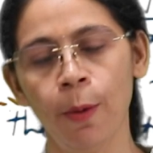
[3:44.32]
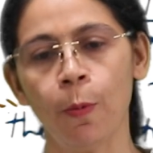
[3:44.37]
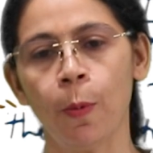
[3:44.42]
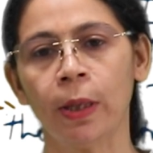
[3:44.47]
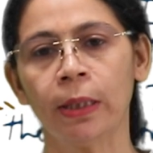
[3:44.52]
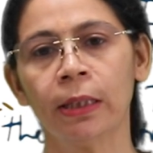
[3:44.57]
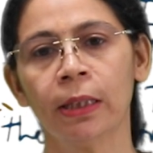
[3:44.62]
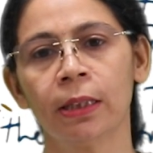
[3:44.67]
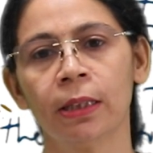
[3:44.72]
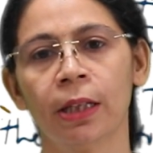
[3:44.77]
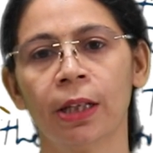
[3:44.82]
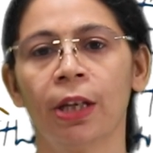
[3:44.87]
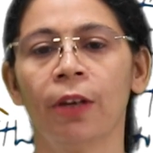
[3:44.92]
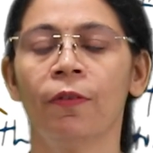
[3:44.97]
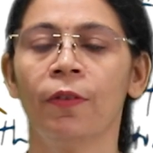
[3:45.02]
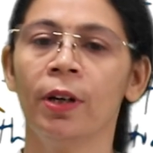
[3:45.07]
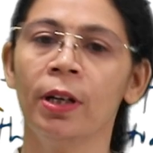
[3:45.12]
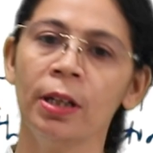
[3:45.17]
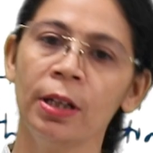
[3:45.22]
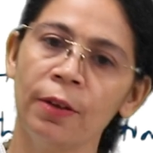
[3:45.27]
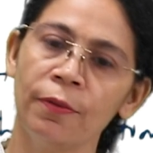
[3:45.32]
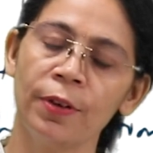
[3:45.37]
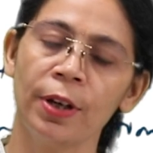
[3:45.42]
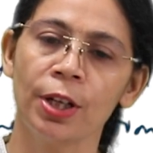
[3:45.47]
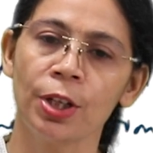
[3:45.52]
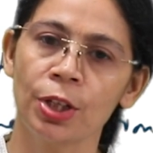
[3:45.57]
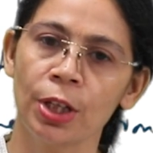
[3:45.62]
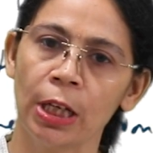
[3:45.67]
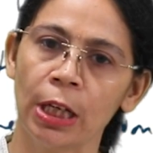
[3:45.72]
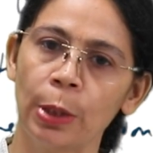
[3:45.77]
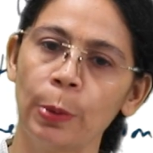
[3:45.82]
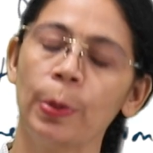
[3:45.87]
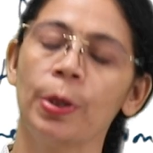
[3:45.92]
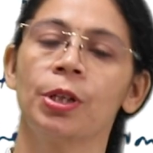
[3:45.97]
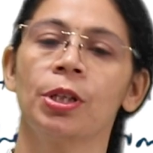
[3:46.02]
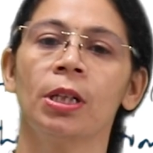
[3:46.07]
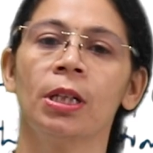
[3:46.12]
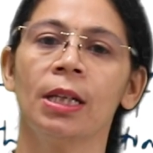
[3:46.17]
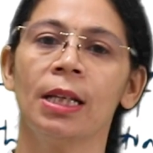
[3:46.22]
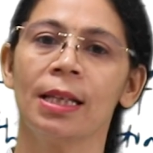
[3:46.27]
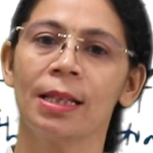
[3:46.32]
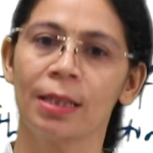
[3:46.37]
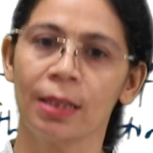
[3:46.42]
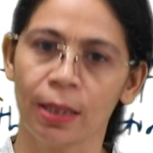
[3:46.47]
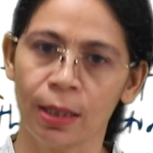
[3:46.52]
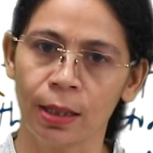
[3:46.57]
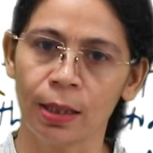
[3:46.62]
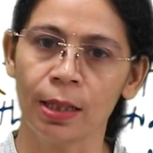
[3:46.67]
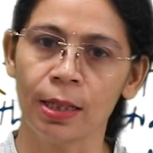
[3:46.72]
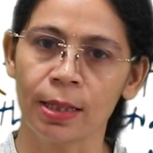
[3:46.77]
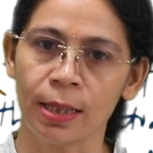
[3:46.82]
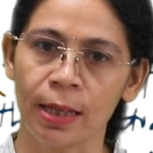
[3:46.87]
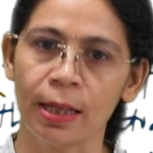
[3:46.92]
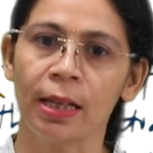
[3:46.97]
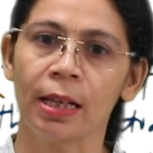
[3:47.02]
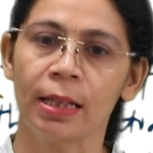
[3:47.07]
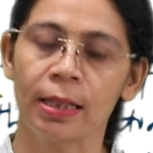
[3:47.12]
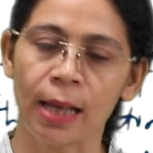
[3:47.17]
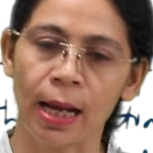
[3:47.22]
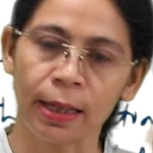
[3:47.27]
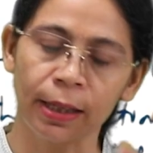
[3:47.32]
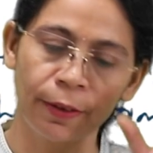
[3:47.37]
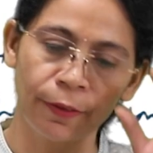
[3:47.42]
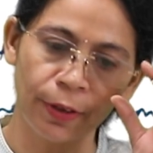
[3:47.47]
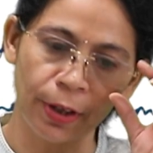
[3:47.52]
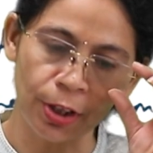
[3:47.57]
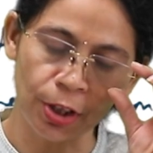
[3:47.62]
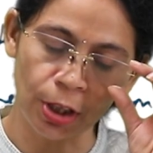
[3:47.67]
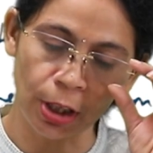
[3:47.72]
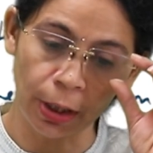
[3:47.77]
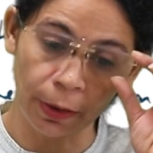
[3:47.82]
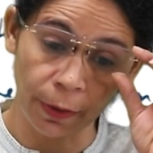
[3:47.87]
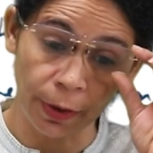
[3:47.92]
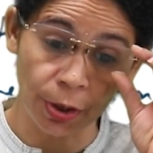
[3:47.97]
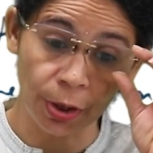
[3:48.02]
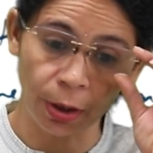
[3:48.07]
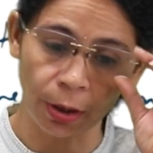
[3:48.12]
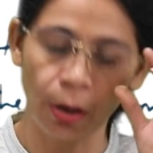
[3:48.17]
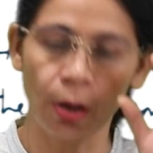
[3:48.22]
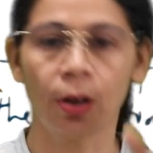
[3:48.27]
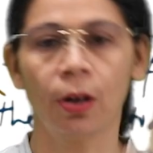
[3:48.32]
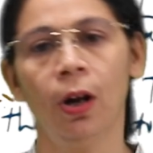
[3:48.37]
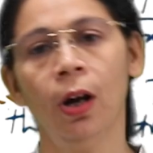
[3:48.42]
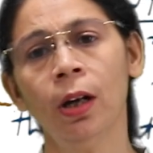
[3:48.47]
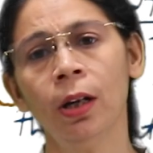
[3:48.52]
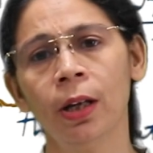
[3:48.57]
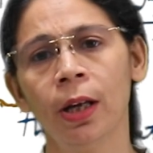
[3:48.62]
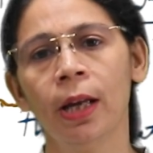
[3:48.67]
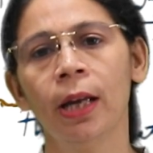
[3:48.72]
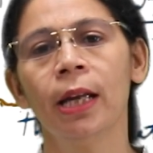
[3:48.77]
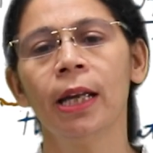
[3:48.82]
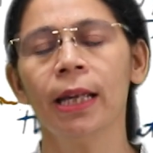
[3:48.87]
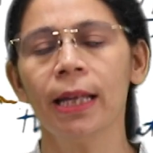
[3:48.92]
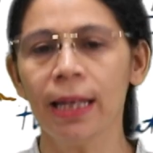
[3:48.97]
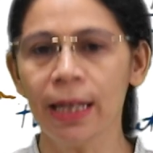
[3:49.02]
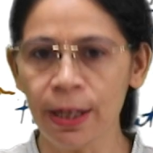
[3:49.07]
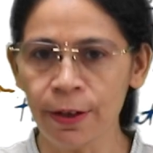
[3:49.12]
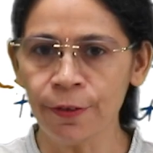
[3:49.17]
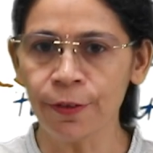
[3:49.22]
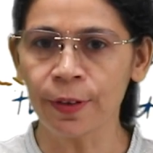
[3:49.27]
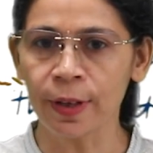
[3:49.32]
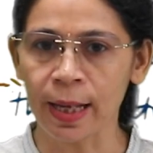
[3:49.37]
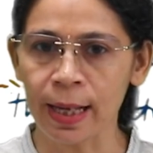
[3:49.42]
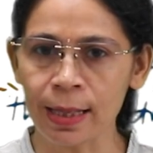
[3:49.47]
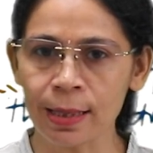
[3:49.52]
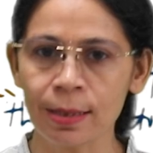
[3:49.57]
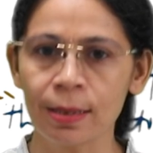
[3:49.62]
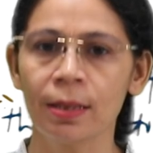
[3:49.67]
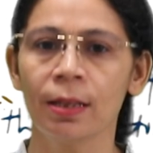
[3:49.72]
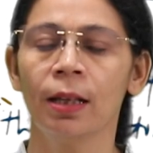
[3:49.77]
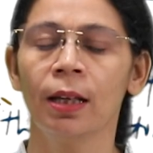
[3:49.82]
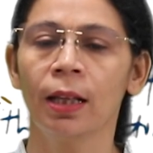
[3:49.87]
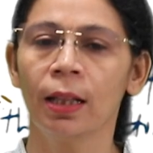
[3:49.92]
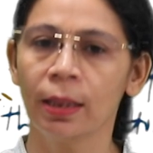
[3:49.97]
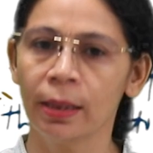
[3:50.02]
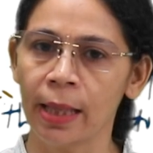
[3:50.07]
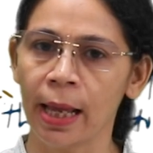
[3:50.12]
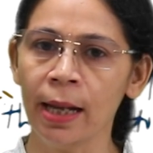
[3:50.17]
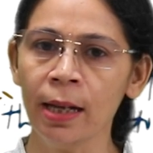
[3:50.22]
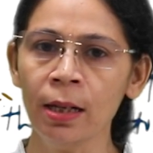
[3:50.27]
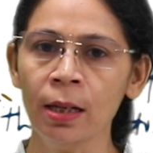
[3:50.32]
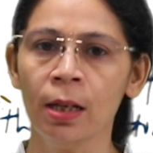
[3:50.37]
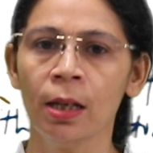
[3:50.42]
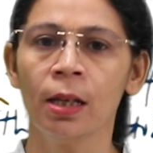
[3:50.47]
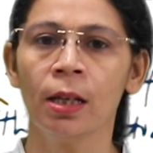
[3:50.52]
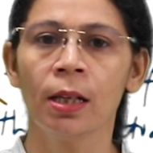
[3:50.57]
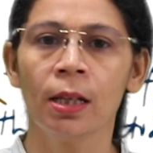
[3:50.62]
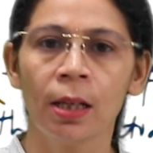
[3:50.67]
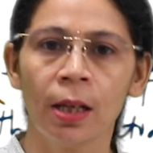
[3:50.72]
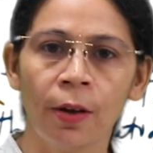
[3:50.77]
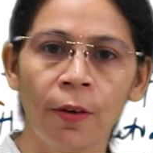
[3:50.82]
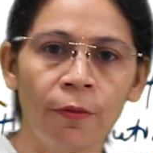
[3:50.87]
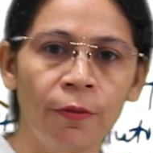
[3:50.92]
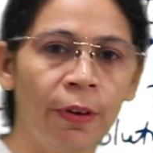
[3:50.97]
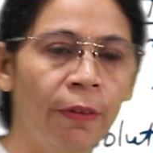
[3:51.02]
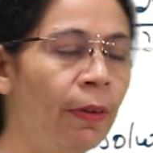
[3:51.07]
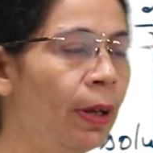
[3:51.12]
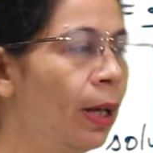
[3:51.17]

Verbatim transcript: whether the given differential equation is an exact differential equation or not. If yes, then we